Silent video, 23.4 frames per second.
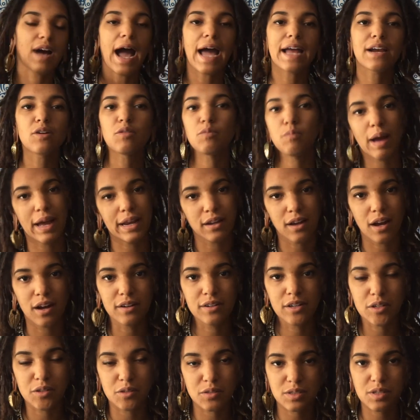I don't mind
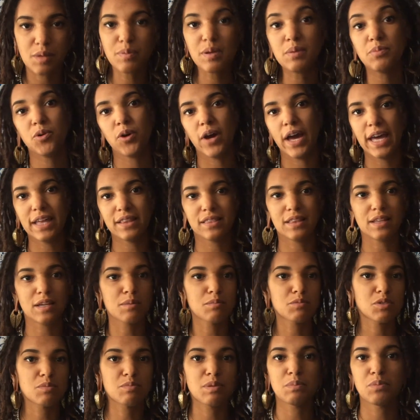congos. Some people hate them,
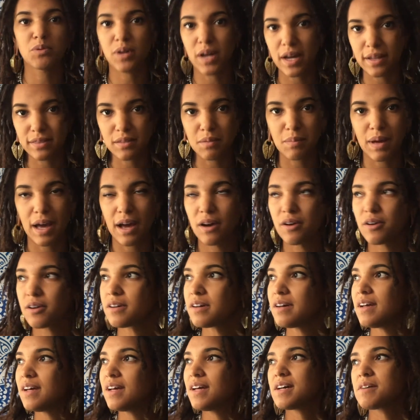some people cut them out.
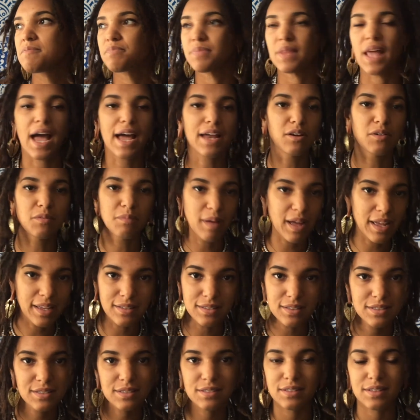I don't
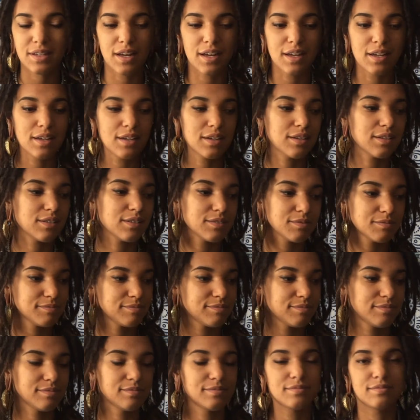mind.
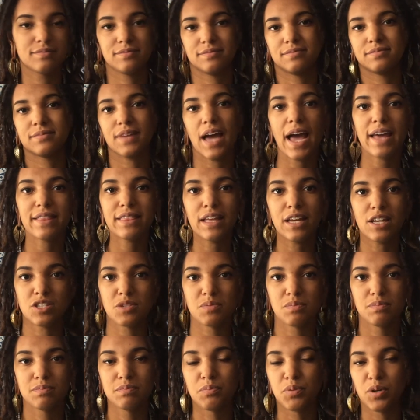I think it's
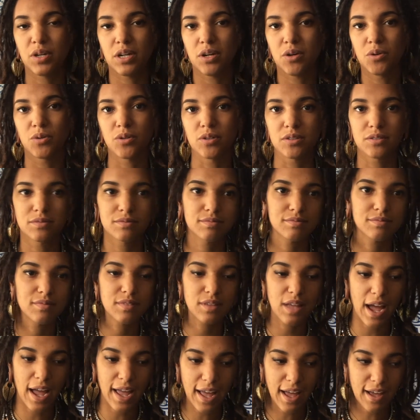pretty cool.
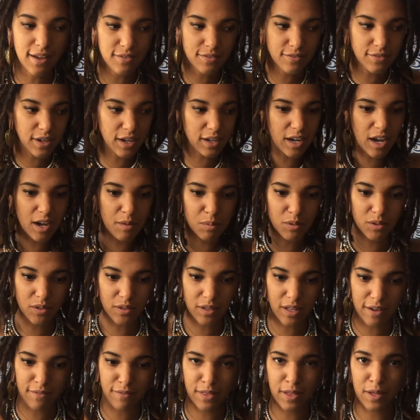I have a couple
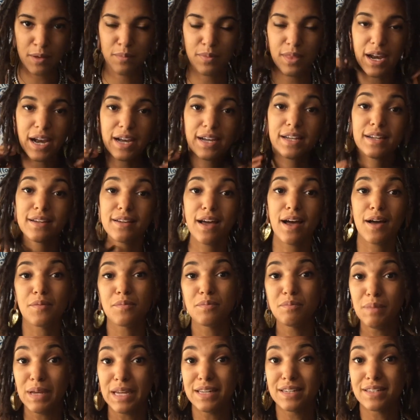of them that I did
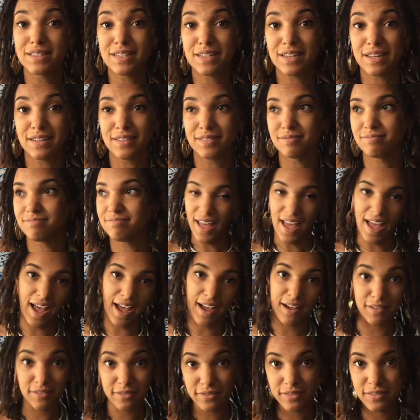not mean to
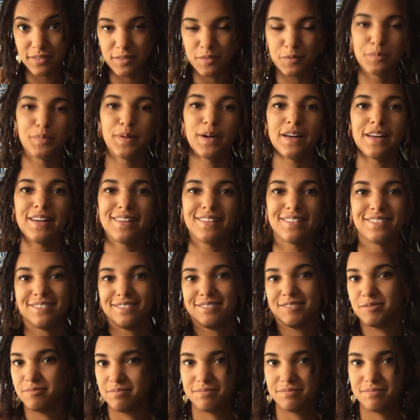have, but